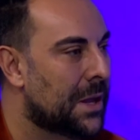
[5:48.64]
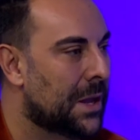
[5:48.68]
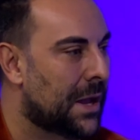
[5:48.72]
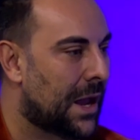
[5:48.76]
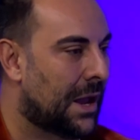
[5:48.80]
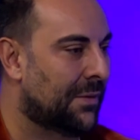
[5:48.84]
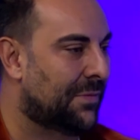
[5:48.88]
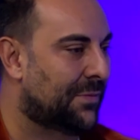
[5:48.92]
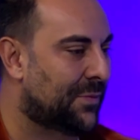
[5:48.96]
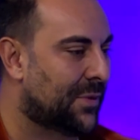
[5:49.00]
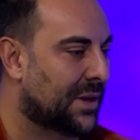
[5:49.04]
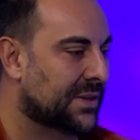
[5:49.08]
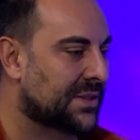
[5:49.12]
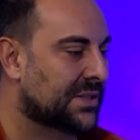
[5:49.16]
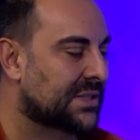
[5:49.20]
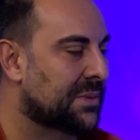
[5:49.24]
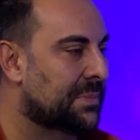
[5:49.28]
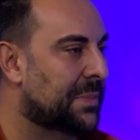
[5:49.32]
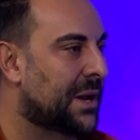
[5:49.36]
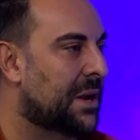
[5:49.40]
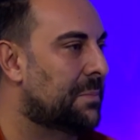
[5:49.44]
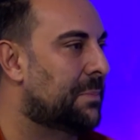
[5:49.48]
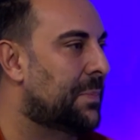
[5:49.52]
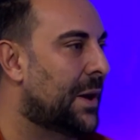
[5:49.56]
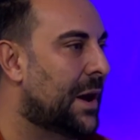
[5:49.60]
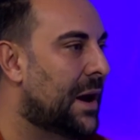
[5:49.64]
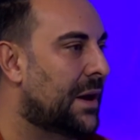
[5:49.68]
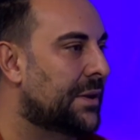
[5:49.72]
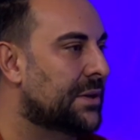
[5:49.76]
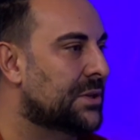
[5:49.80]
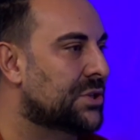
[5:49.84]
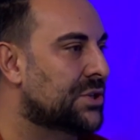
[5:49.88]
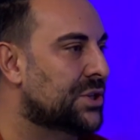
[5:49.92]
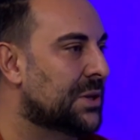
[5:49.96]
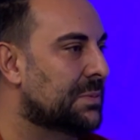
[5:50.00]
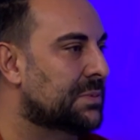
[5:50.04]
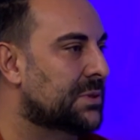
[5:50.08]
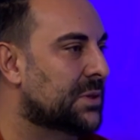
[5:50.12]
and for us it's about a
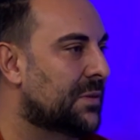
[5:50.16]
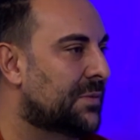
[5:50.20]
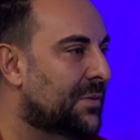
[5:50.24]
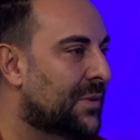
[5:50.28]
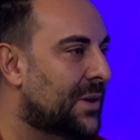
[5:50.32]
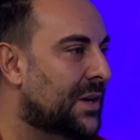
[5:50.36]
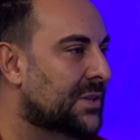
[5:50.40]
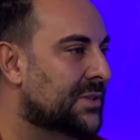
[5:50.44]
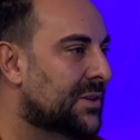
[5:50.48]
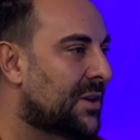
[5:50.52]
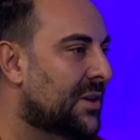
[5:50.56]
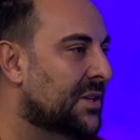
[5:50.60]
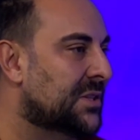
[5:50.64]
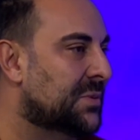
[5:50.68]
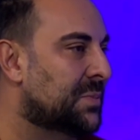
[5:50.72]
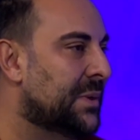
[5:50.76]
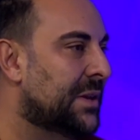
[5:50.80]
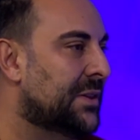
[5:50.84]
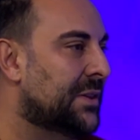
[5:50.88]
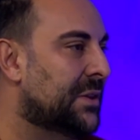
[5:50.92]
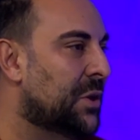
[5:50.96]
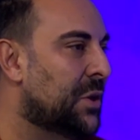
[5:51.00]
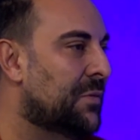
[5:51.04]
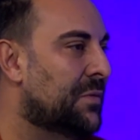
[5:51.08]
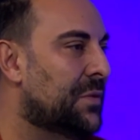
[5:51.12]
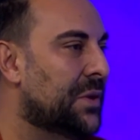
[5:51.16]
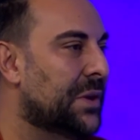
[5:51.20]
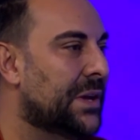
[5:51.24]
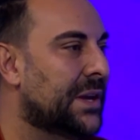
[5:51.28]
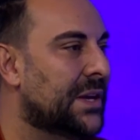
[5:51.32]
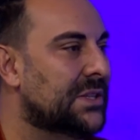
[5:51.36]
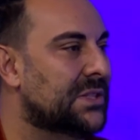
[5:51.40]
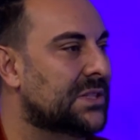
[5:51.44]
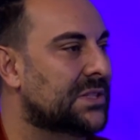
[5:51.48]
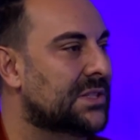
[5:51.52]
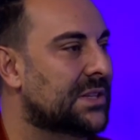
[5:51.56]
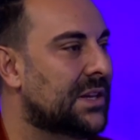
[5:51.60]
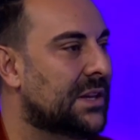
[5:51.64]
partnership. So for us, I spent over a year
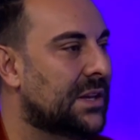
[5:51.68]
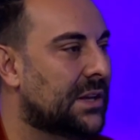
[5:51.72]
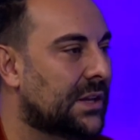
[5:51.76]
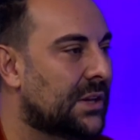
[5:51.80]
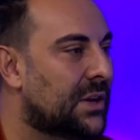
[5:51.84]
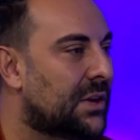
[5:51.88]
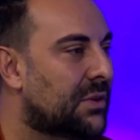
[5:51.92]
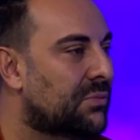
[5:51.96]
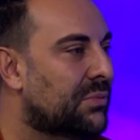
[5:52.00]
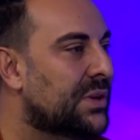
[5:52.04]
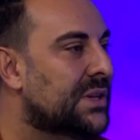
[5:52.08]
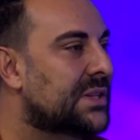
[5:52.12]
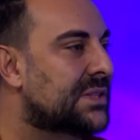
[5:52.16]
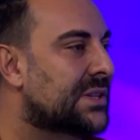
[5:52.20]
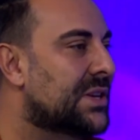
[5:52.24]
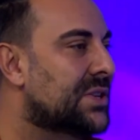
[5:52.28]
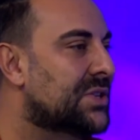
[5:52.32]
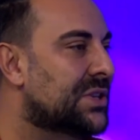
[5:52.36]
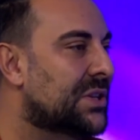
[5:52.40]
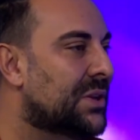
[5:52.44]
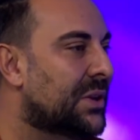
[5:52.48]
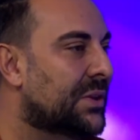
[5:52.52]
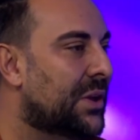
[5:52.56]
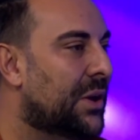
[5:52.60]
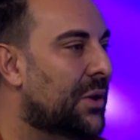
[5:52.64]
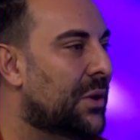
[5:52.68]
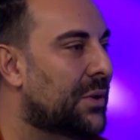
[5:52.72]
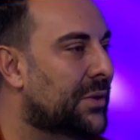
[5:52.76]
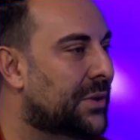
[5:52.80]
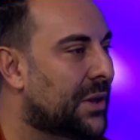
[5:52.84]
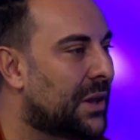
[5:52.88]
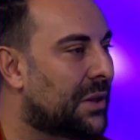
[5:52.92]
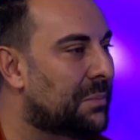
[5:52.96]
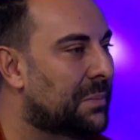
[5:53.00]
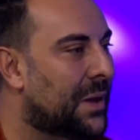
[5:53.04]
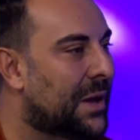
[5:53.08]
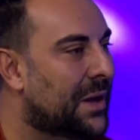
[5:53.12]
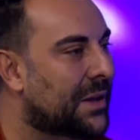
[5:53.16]
just researching the
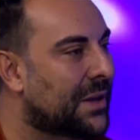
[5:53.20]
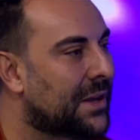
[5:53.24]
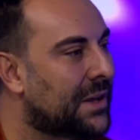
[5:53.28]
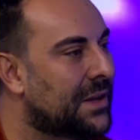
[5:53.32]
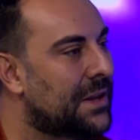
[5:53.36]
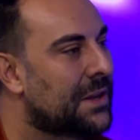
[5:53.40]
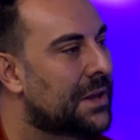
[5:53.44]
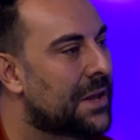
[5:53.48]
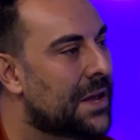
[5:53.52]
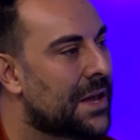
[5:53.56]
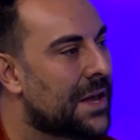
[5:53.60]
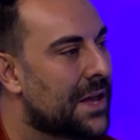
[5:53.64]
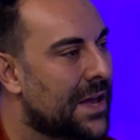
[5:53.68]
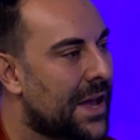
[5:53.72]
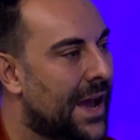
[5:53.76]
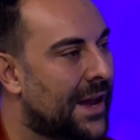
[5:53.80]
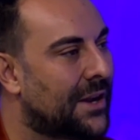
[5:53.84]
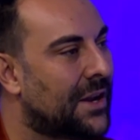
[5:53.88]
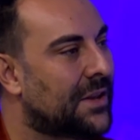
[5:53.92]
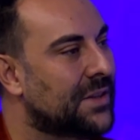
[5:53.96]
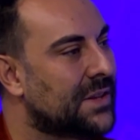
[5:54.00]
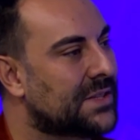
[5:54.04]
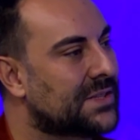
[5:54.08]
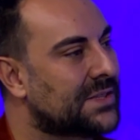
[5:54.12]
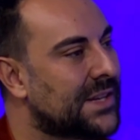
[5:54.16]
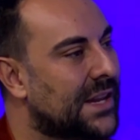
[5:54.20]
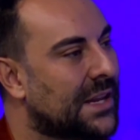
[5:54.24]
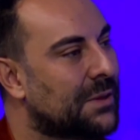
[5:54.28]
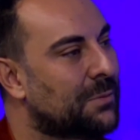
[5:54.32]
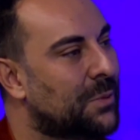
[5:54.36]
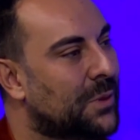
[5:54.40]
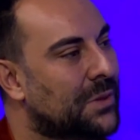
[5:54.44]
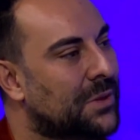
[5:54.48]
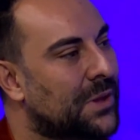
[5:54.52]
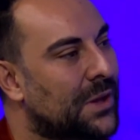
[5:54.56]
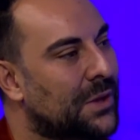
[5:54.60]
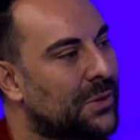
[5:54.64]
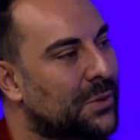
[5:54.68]
hotel market and understanding
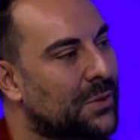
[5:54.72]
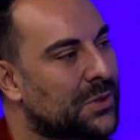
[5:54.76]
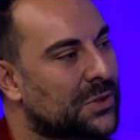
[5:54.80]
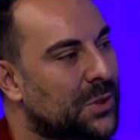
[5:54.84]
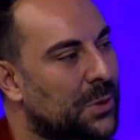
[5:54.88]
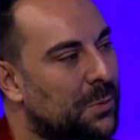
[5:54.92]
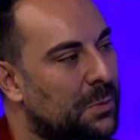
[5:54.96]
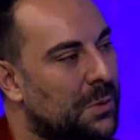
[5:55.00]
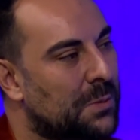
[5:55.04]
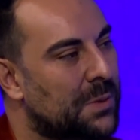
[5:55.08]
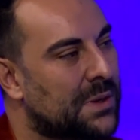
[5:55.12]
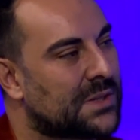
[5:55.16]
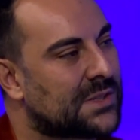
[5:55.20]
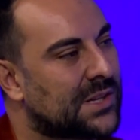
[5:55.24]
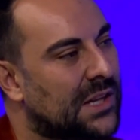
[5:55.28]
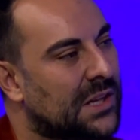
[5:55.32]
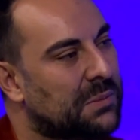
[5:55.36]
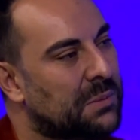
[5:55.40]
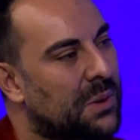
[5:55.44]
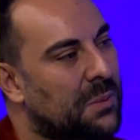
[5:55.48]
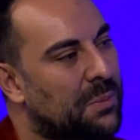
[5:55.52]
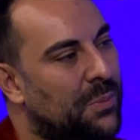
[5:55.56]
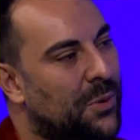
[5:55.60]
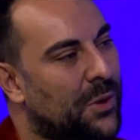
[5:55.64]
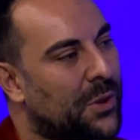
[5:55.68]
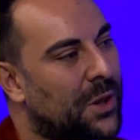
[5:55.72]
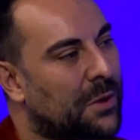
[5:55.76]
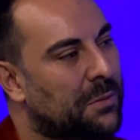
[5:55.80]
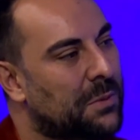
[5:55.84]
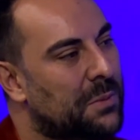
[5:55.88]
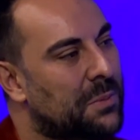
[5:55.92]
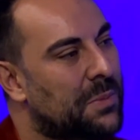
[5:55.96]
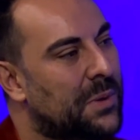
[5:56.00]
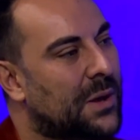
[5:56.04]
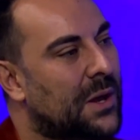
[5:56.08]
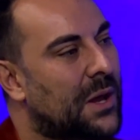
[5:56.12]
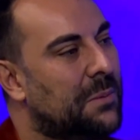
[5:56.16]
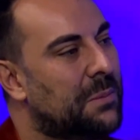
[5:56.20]
what they do. So we weren't selling a product, we
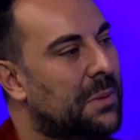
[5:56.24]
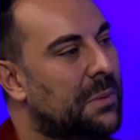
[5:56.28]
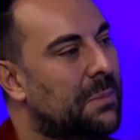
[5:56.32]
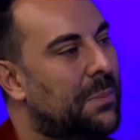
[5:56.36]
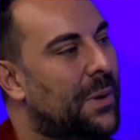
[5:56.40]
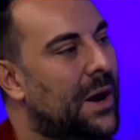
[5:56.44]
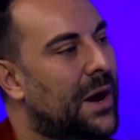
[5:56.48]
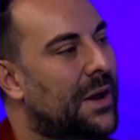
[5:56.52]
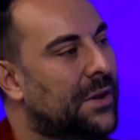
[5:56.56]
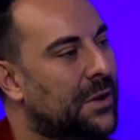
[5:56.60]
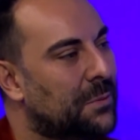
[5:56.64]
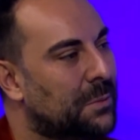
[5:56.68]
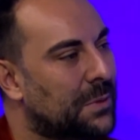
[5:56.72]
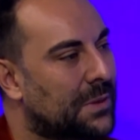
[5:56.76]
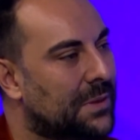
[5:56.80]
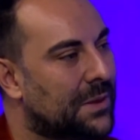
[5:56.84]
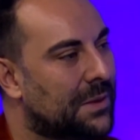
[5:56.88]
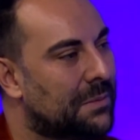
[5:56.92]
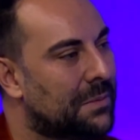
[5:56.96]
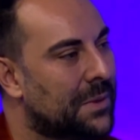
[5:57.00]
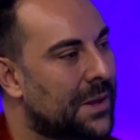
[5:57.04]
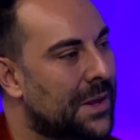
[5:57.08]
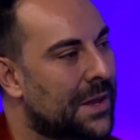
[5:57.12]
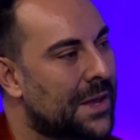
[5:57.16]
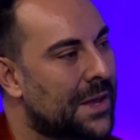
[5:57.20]
became a partner with them.